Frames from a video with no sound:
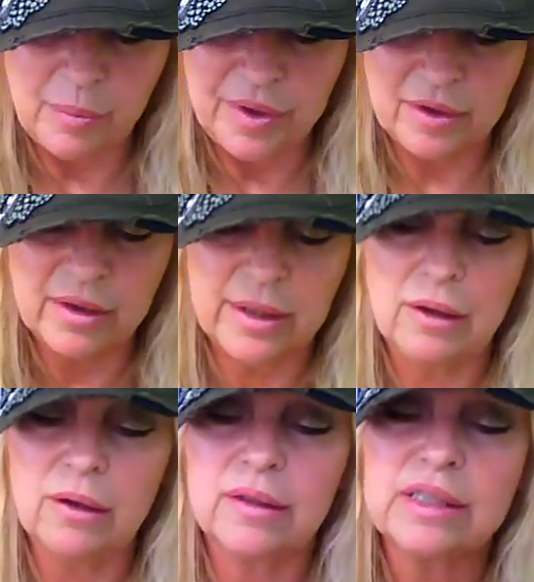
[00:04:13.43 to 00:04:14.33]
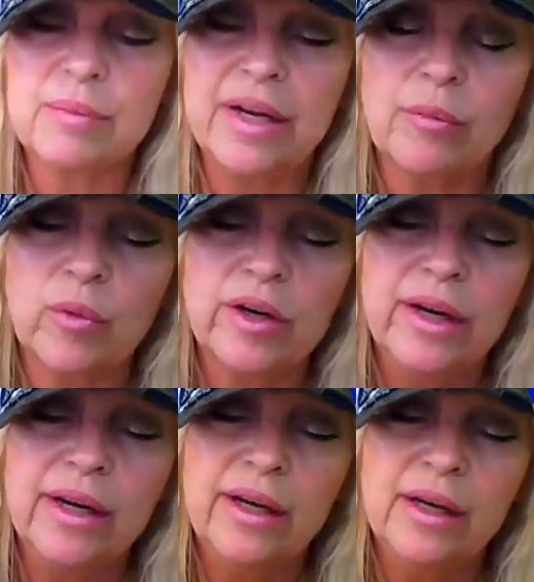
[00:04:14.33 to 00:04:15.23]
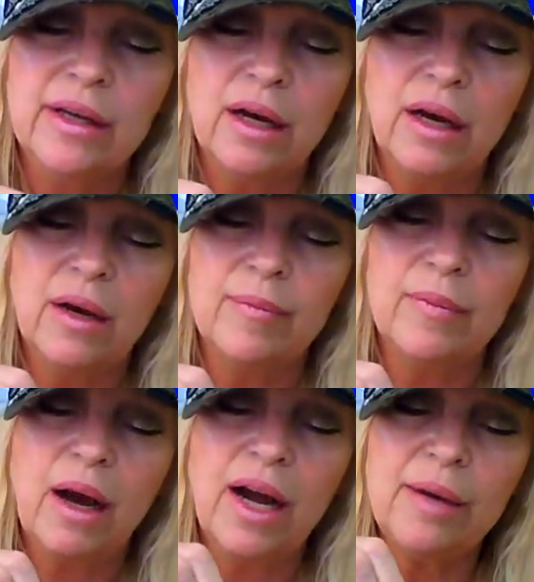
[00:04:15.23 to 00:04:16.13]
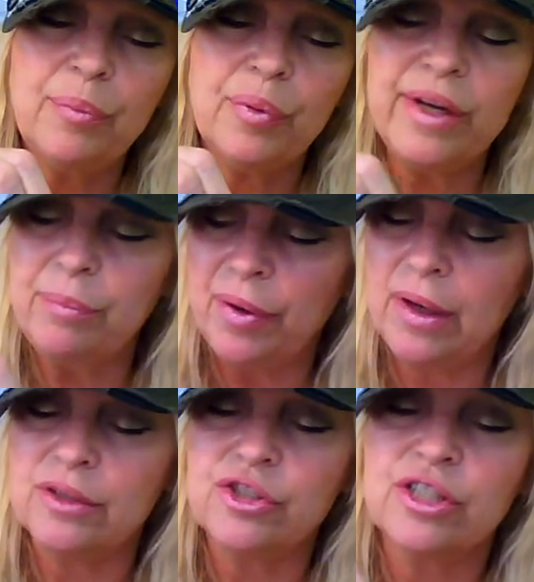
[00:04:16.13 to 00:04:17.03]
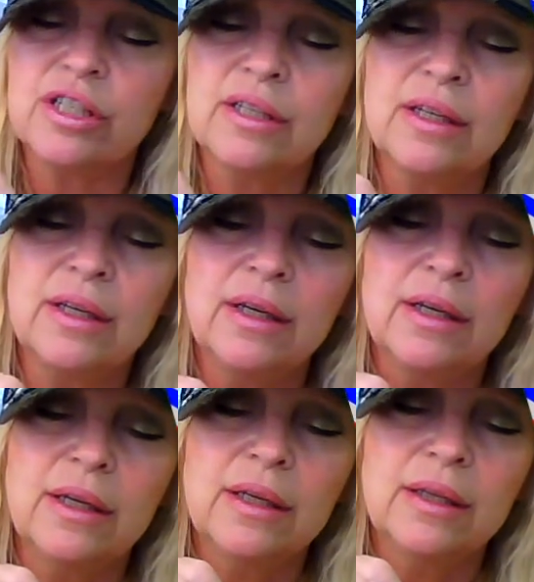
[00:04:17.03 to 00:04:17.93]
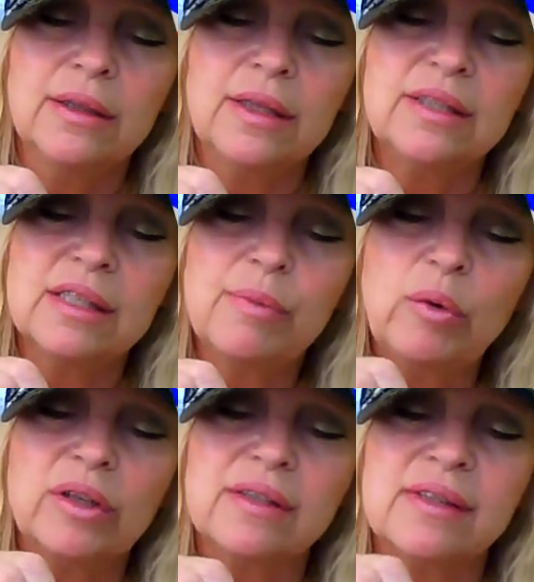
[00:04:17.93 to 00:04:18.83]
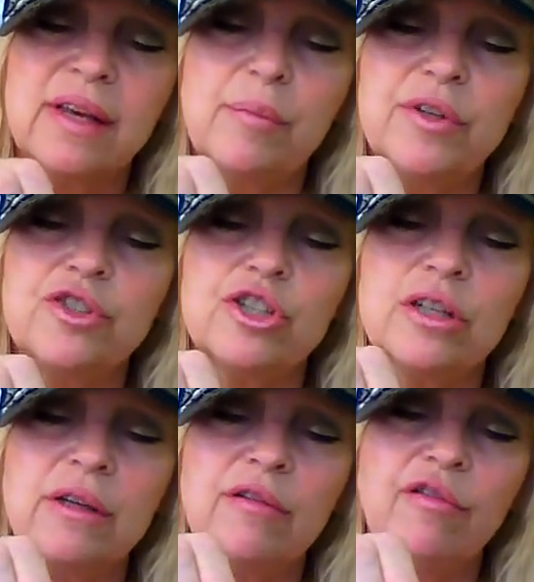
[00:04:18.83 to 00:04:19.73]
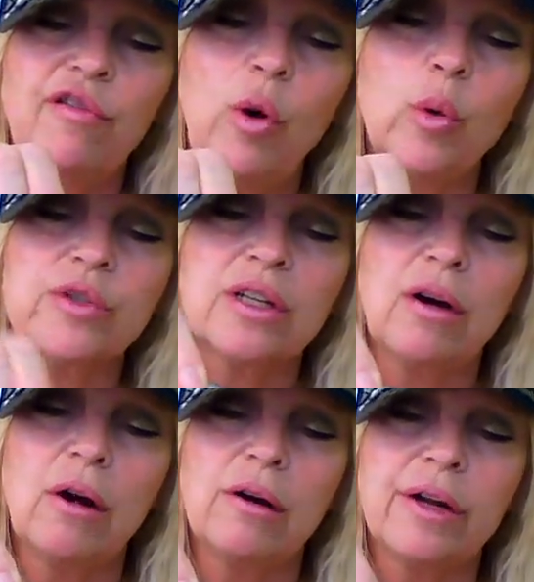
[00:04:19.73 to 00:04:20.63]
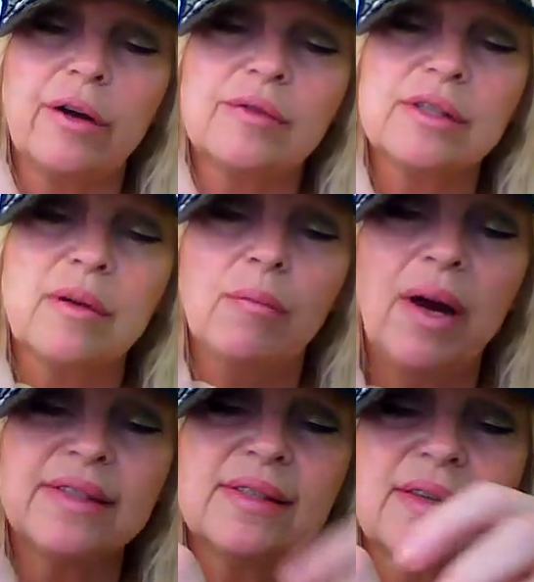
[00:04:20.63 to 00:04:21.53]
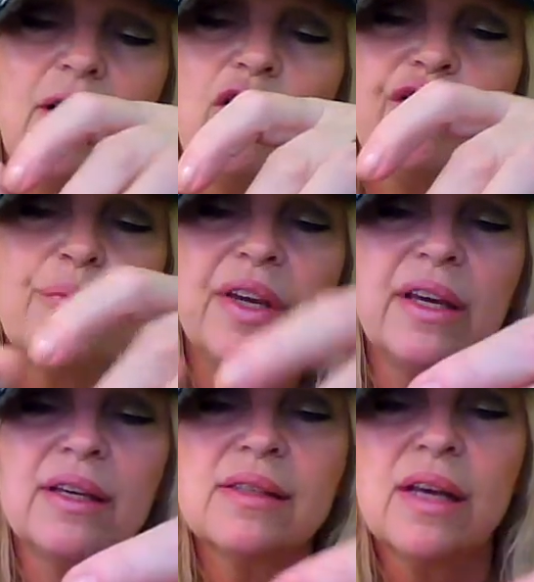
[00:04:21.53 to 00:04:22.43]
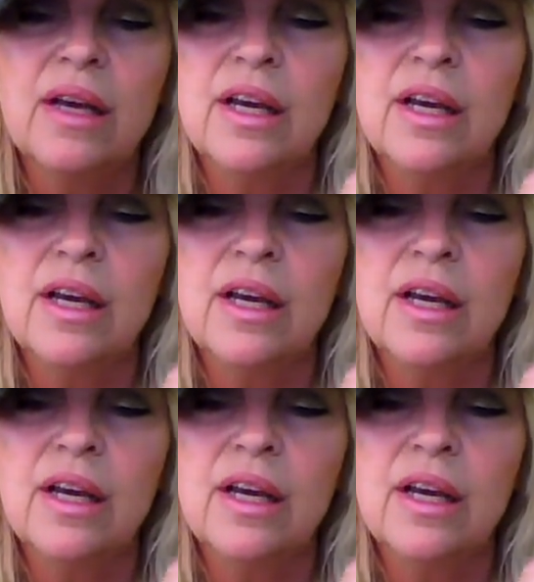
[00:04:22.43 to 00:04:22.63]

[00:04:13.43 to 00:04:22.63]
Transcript: up here and I'll explain more. I pre-punched these smokeless image volt cardos myself because,